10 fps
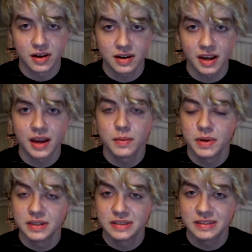Doc
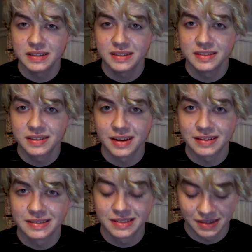MNC
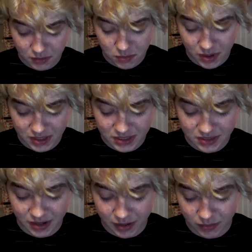says, The
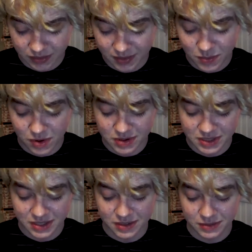question I really want
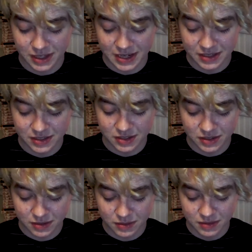to know the answer
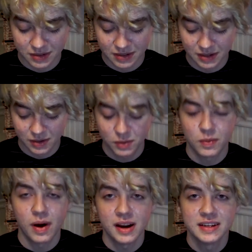to,
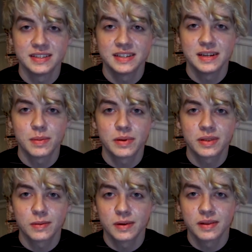why is he up
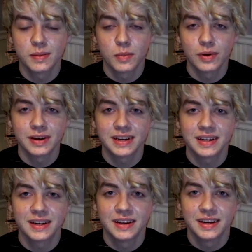at 3 in the morning?
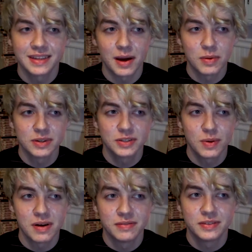That was
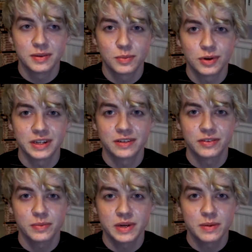12 in the morning
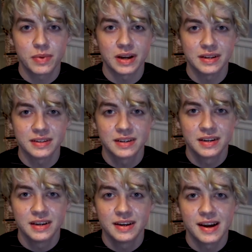for me, but
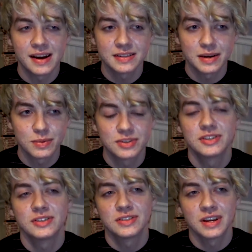as I was
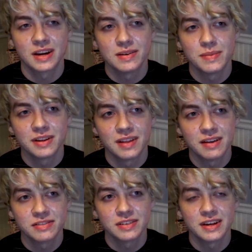just saying on my
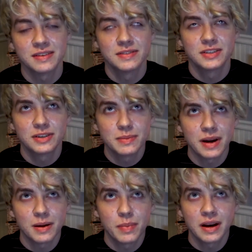last live
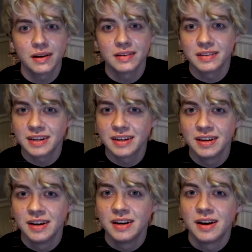stream, apparently
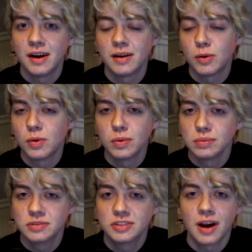a
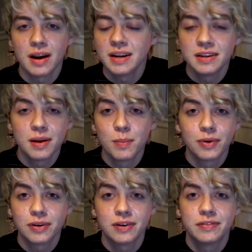whole giant
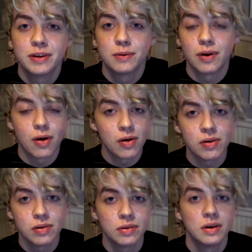number of you are
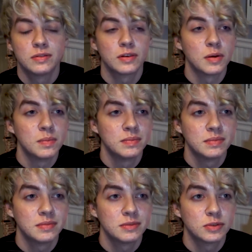all from
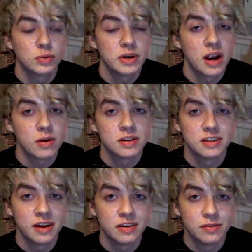three hours
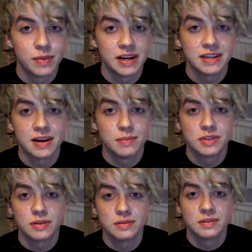ahead of my time
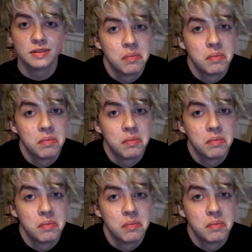zone